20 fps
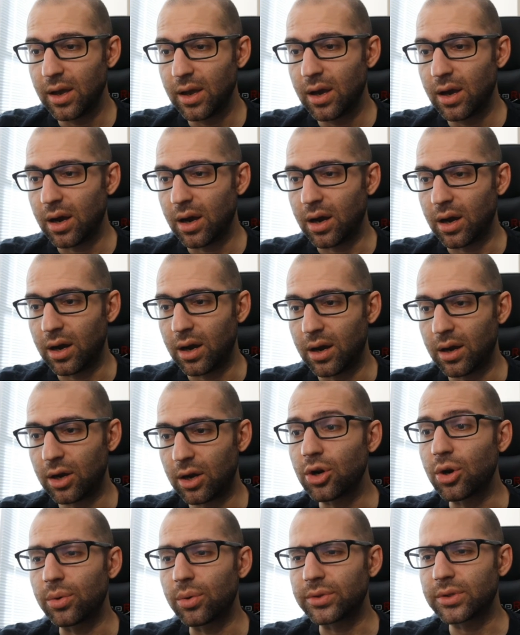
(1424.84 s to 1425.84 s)
It
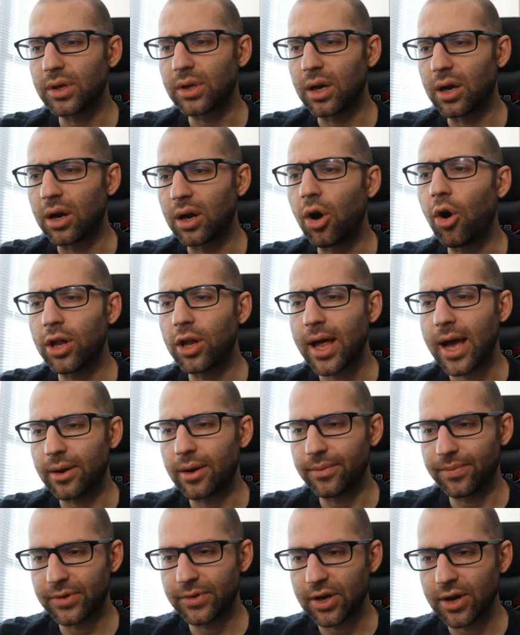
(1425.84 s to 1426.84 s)
was All
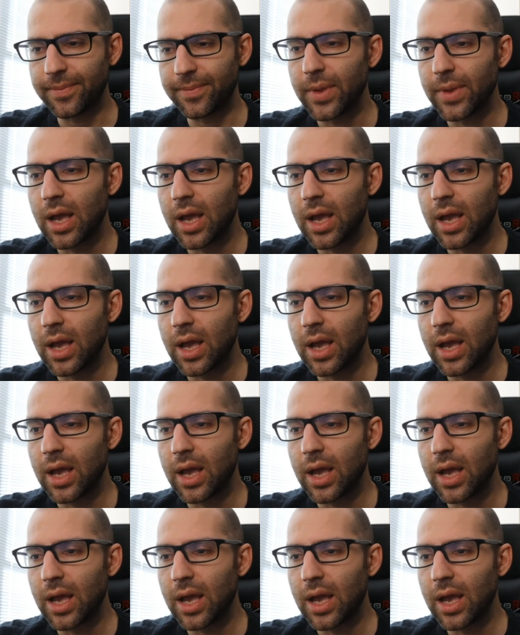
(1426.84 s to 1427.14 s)
Out, sorry.